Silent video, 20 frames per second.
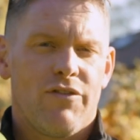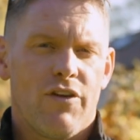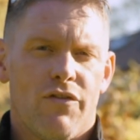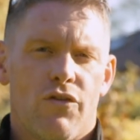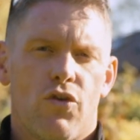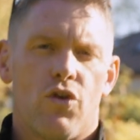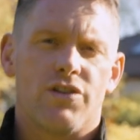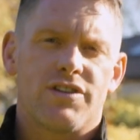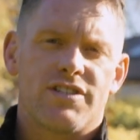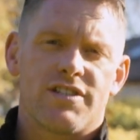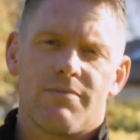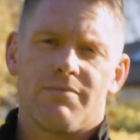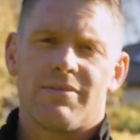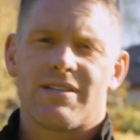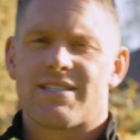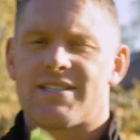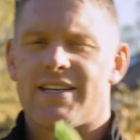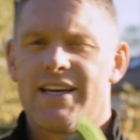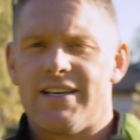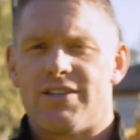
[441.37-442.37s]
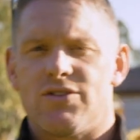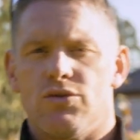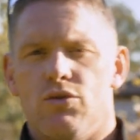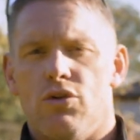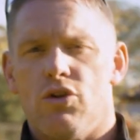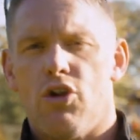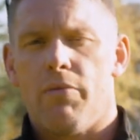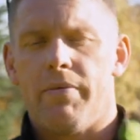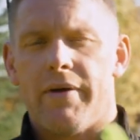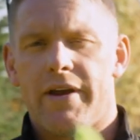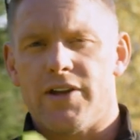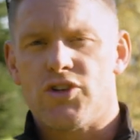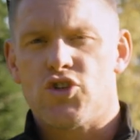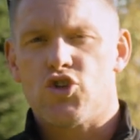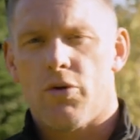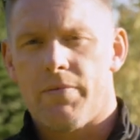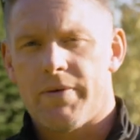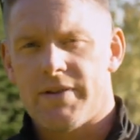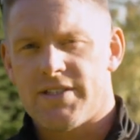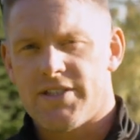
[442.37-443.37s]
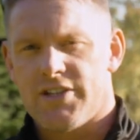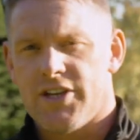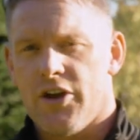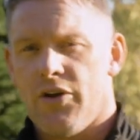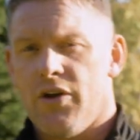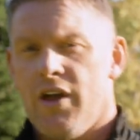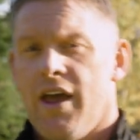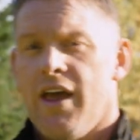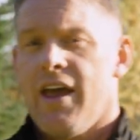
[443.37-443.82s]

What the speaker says: you've got some seasonal lopping and chopping to do.